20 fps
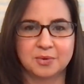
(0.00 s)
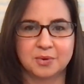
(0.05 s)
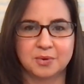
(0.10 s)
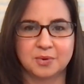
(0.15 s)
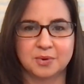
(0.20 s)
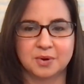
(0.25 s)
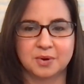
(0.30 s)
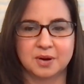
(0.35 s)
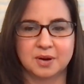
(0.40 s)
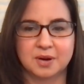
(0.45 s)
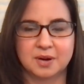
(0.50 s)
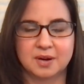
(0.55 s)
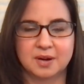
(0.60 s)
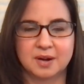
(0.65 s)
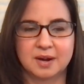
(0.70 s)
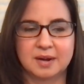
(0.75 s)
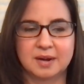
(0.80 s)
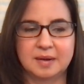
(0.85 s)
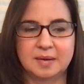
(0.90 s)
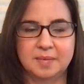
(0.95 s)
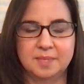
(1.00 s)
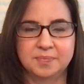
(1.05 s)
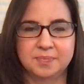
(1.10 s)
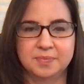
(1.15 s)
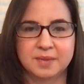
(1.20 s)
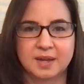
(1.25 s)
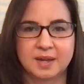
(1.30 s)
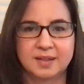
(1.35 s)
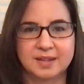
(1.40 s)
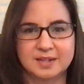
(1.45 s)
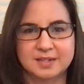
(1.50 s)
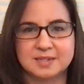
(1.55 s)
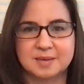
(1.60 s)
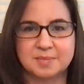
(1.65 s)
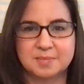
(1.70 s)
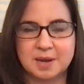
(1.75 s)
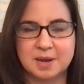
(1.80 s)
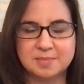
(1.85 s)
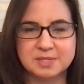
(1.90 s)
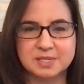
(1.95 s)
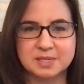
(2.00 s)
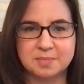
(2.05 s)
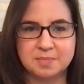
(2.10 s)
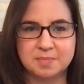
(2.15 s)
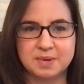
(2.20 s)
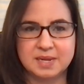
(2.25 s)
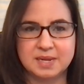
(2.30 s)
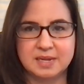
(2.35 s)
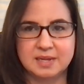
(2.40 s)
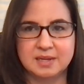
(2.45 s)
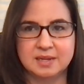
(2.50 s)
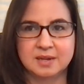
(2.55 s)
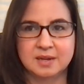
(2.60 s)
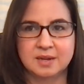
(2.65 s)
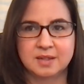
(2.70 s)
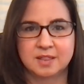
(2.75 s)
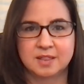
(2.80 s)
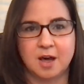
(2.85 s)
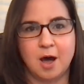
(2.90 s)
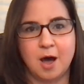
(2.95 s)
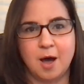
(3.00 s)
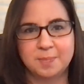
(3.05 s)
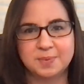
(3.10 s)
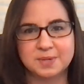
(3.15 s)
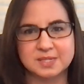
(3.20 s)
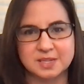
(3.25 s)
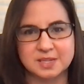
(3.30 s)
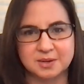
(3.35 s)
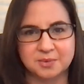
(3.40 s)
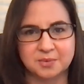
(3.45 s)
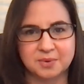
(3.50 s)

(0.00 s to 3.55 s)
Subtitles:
or and that sometimes can be the opposite,